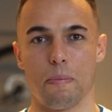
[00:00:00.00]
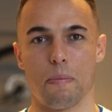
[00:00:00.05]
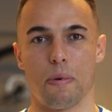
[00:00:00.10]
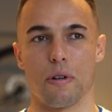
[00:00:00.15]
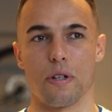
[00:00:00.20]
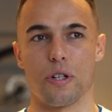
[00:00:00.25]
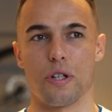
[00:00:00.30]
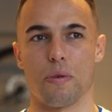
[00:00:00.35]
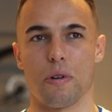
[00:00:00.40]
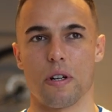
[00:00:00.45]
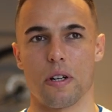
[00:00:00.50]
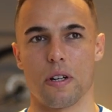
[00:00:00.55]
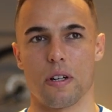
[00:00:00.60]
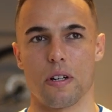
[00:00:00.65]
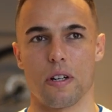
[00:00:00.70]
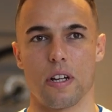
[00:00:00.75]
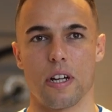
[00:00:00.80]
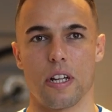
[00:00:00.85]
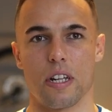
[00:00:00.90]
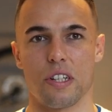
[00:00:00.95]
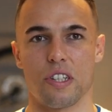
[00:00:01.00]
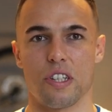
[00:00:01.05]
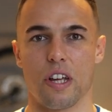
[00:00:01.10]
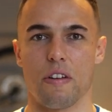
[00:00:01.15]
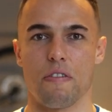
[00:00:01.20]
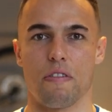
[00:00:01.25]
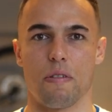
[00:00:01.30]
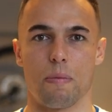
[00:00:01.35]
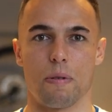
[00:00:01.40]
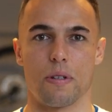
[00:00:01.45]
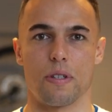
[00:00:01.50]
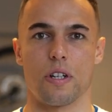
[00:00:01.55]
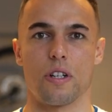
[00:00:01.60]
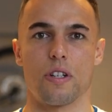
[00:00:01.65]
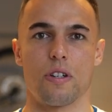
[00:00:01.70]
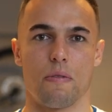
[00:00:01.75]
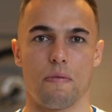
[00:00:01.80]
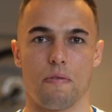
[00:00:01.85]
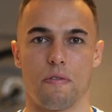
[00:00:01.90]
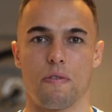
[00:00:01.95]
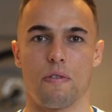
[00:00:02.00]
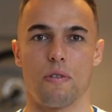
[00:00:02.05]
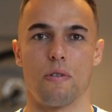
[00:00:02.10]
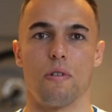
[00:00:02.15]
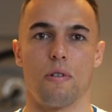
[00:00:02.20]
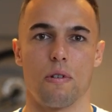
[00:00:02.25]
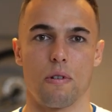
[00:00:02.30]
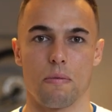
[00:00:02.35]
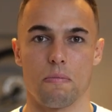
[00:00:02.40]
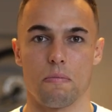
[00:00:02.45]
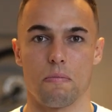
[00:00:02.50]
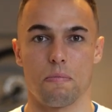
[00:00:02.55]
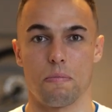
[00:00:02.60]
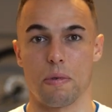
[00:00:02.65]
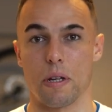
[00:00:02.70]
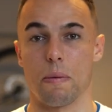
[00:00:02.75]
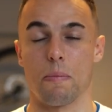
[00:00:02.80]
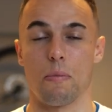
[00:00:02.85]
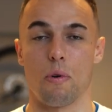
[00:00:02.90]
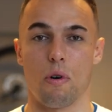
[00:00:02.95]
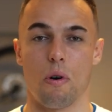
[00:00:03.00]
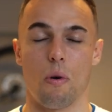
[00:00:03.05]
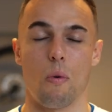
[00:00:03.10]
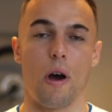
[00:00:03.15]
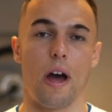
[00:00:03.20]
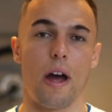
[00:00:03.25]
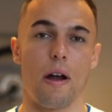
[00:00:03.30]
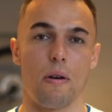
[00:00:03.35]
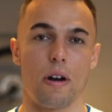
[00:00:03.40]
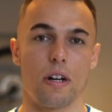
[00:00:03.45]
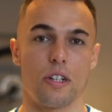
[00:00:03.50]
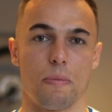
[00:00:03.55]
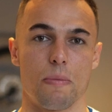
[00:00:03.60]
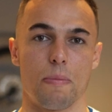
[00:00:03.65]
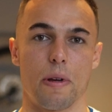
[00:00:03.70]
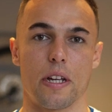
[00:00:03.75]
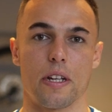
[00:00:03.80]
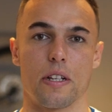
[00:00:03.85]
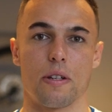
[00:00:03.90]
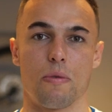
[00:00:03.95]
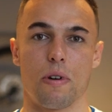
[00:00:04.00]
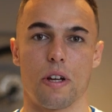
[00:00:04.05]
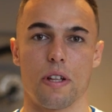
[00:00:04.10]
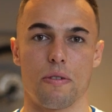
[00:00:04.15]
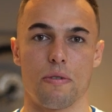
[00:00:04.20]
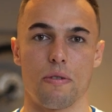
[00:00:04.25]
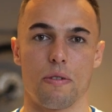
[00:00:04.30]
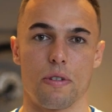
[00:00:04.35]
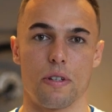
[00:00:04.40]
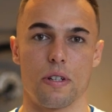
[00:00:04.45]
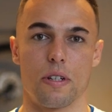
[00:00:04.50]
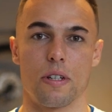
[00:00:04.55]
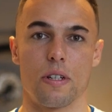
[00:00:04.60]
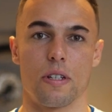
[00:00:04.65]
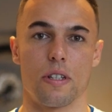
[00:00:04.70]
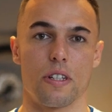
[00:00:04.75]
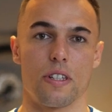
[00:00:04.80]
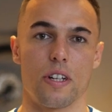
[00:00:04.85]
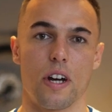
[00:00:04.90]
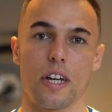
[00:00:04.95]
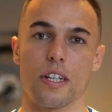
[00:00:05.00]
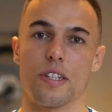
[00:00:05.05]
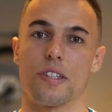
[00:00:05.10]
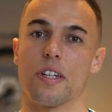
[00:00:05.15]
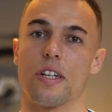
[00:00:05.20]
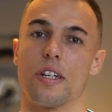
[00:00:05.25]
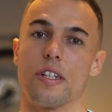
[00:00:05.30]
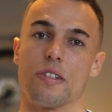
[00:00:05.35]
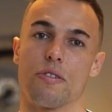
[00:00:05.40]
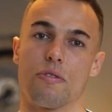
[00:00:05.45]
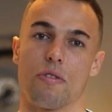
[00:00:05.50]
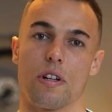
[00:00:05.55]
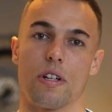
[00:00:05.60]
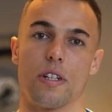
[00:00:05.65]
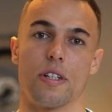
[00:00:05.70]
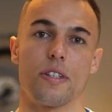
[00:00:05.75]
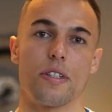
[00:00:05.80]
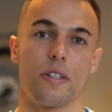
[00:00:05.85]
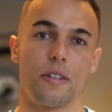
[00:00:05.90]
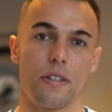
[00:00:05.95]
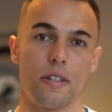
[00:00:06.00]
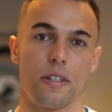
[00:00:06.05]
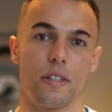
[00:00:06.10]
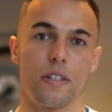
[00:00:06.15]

puts you in a in a safer position for being more aware you're making your way through the, the tight city streets.